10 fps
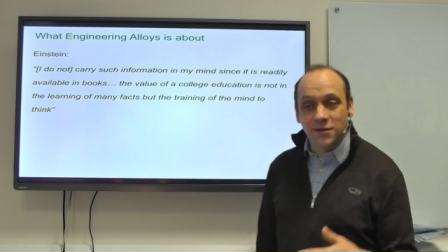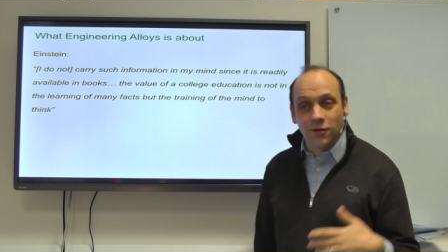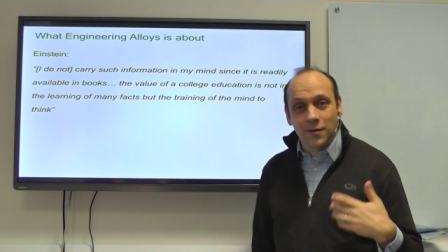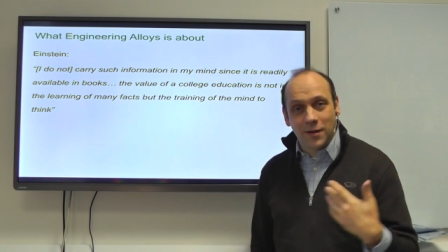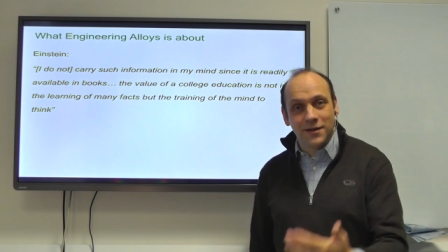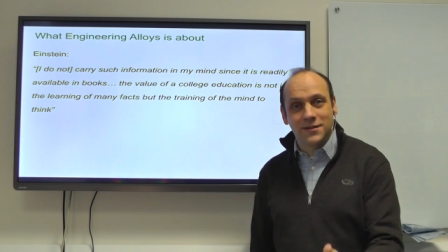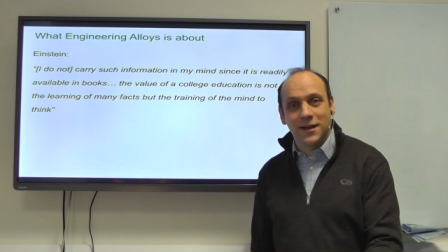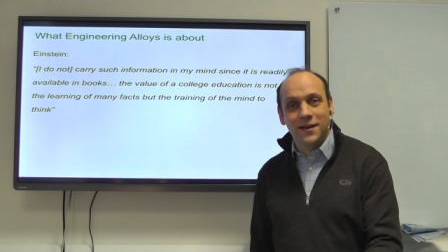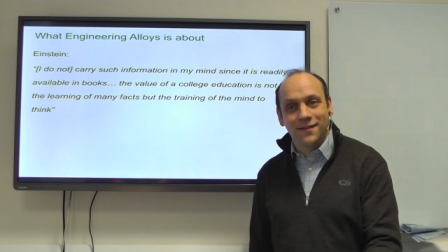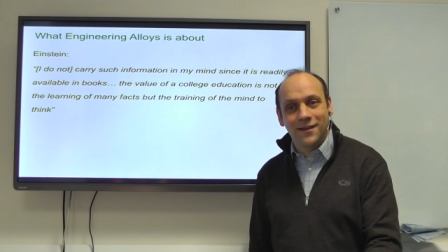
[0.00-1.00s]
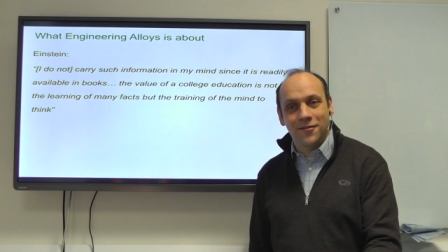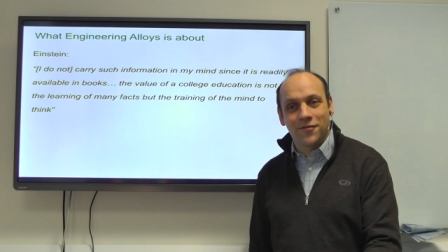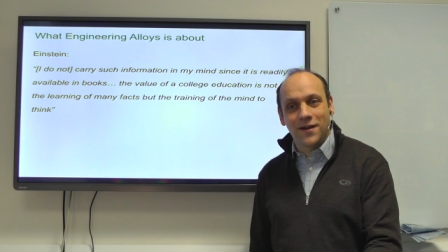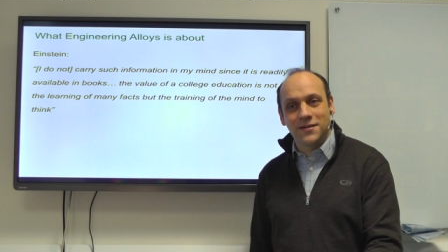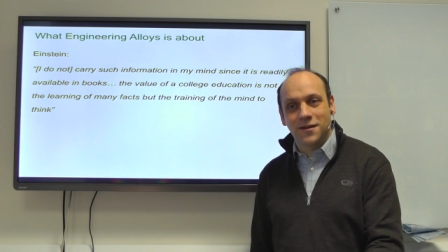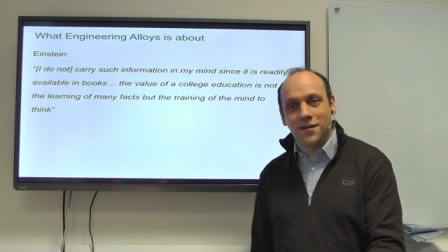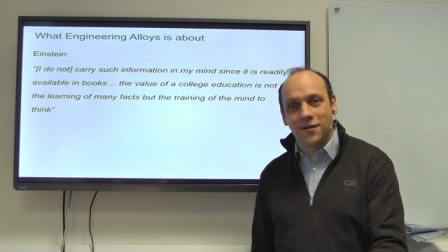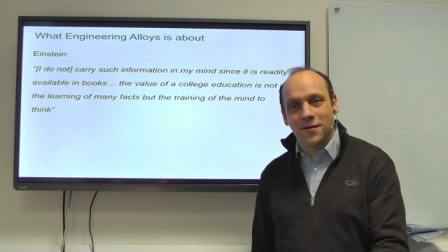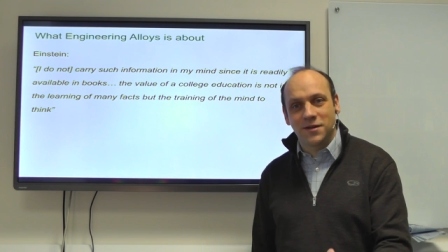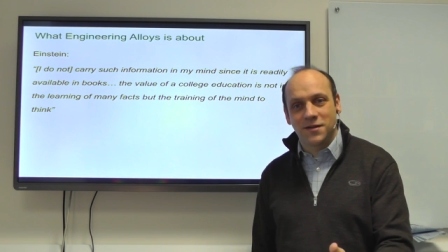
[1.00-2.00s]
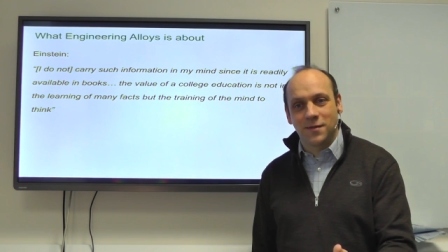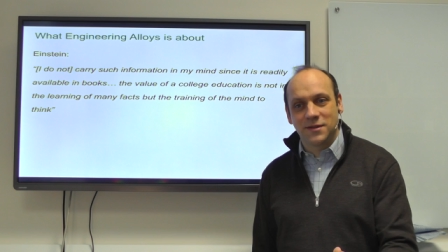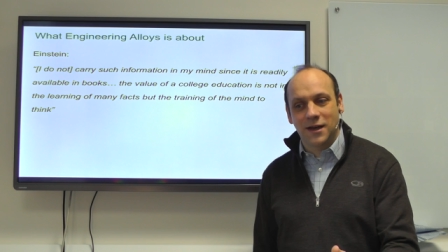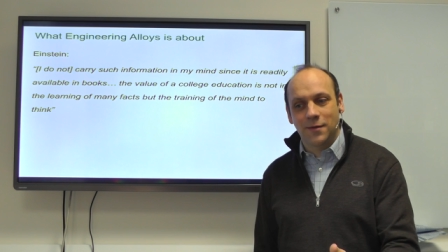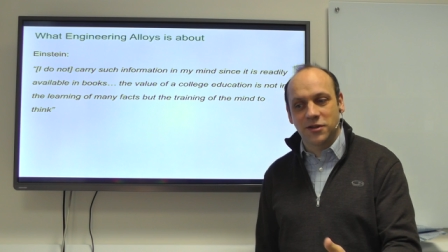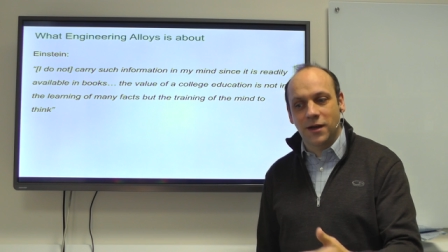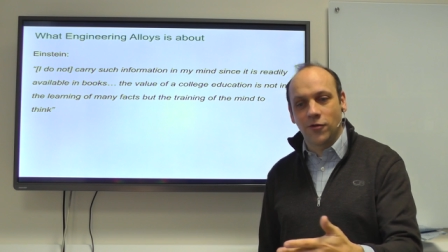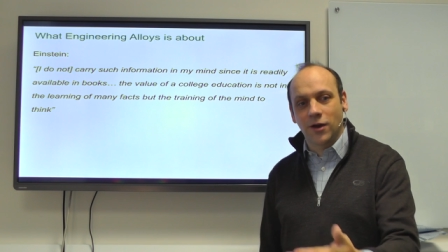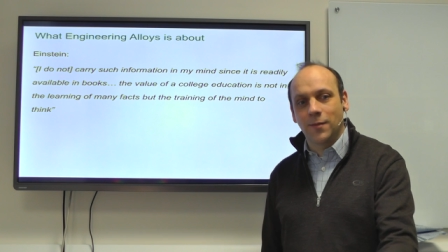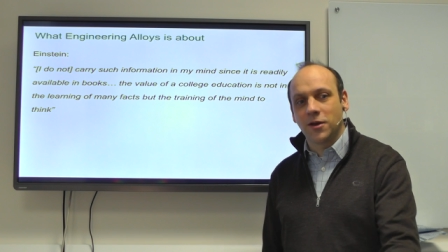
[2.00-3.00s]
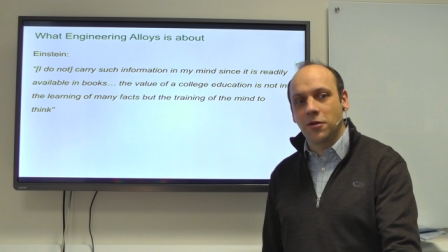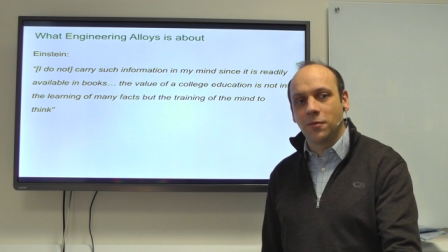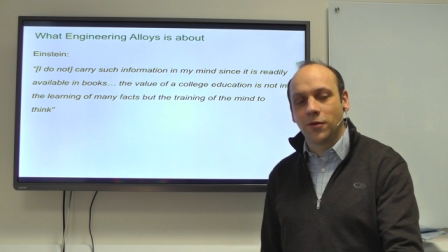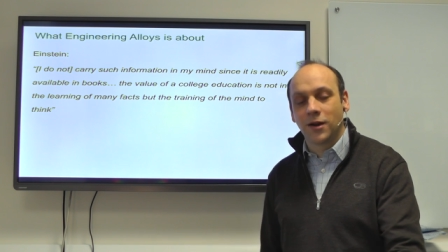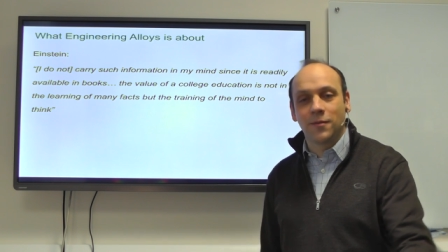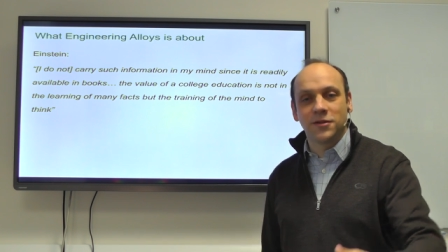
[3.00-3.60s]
Solubility in the phase diagram determines how much alloying element you can put in,